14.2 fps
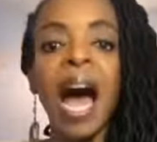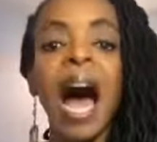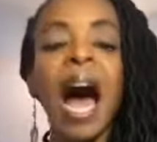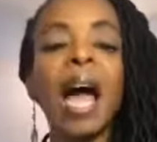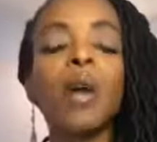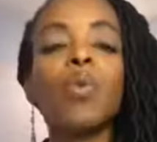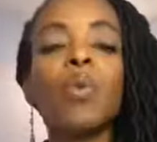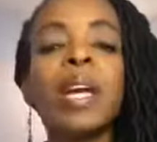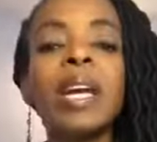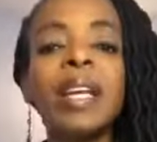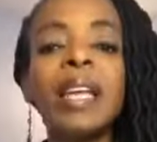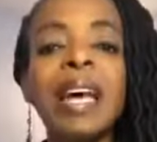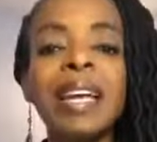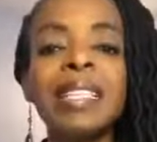I
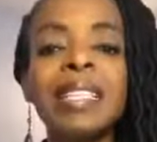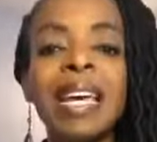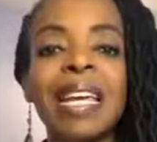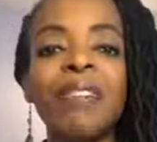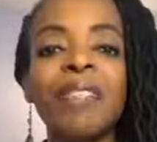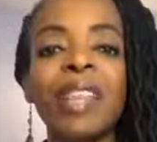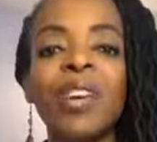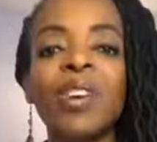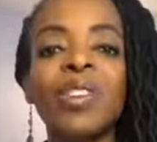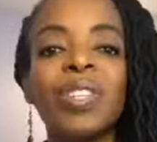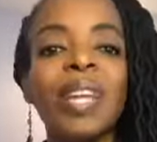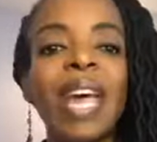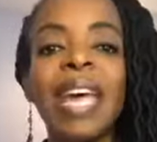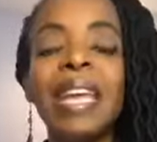realize that if there's
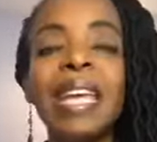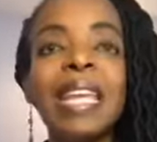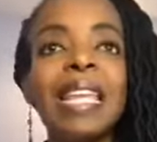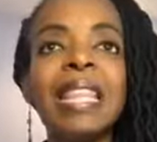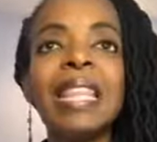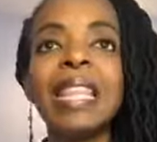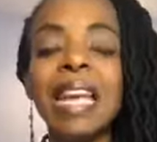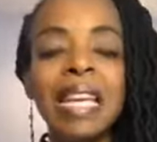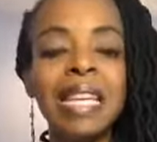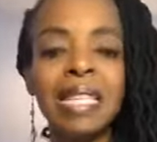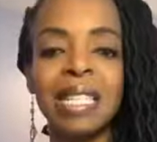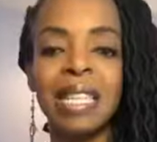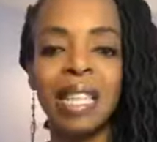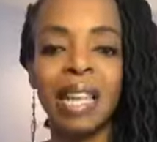any
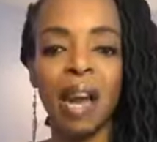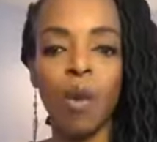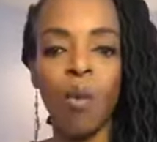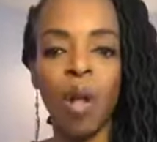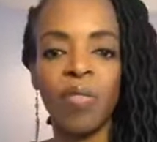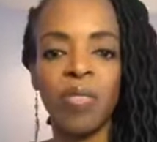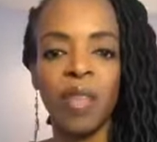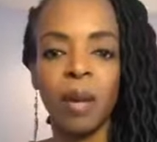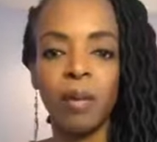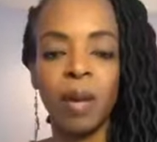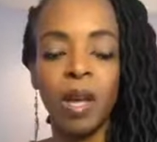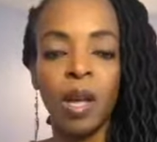legacy that I want them